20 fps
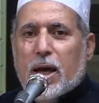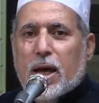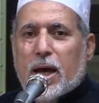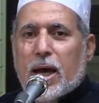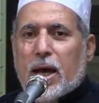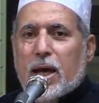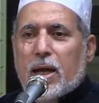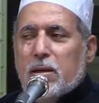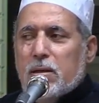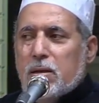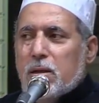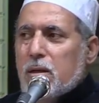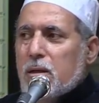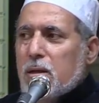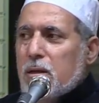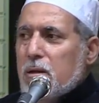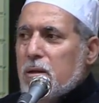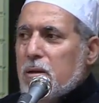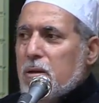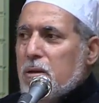and
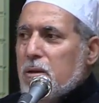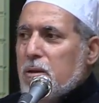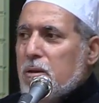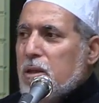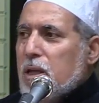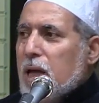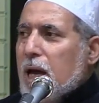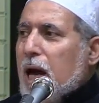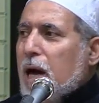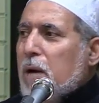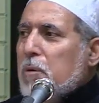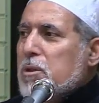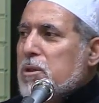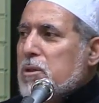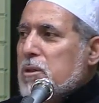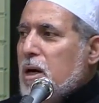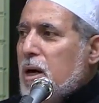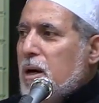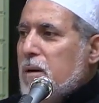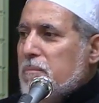the
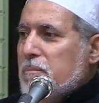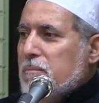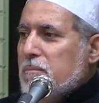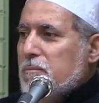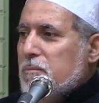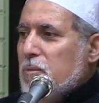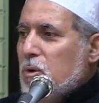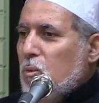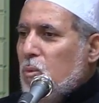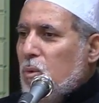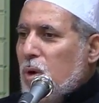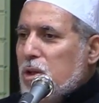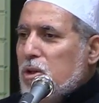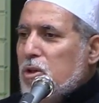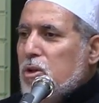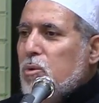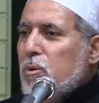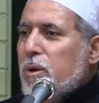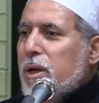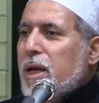outcome.
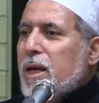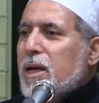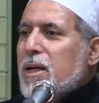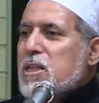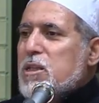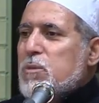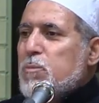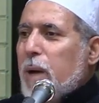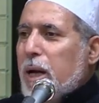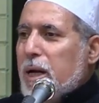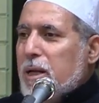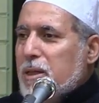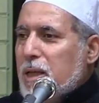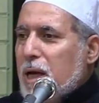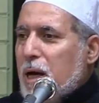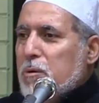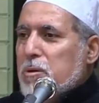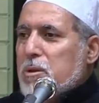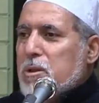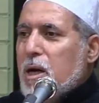What do we expect
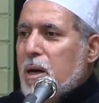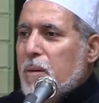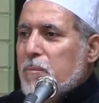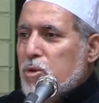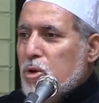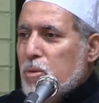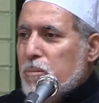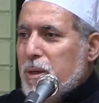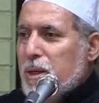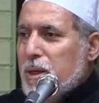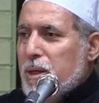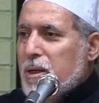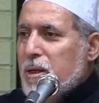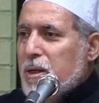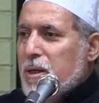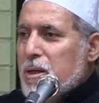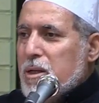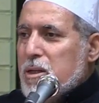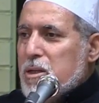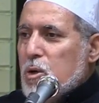the outcome to
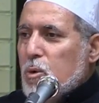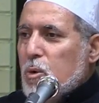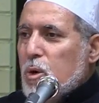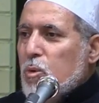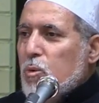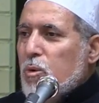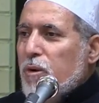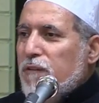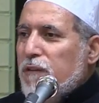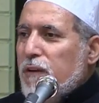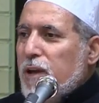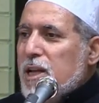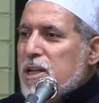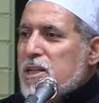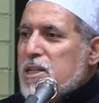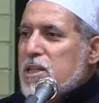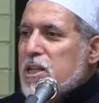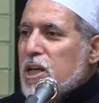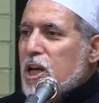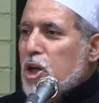be? So when we
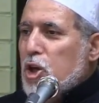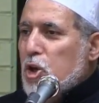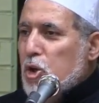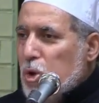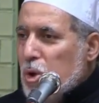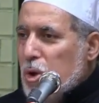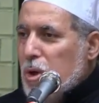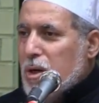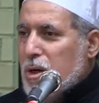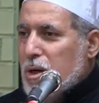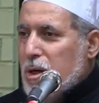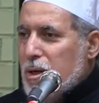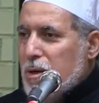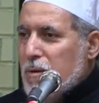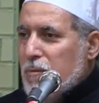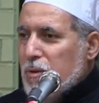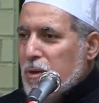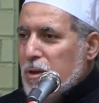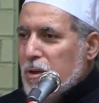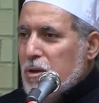feel
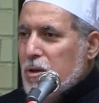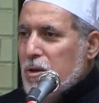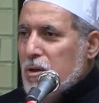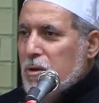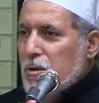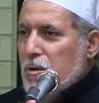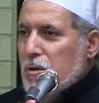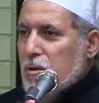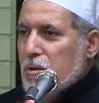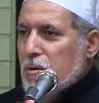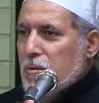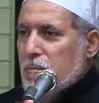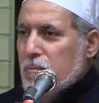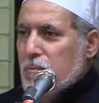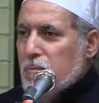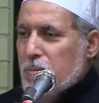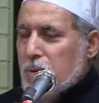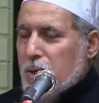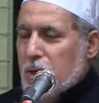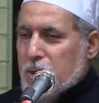secure,
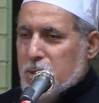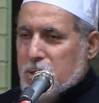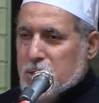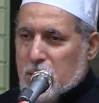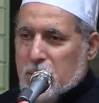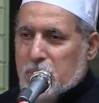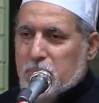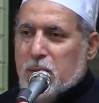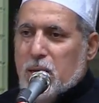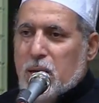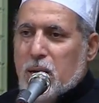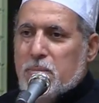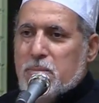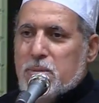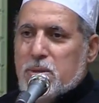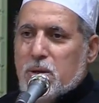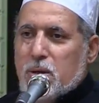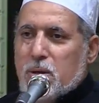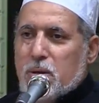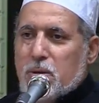
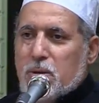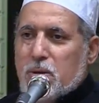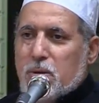sometimes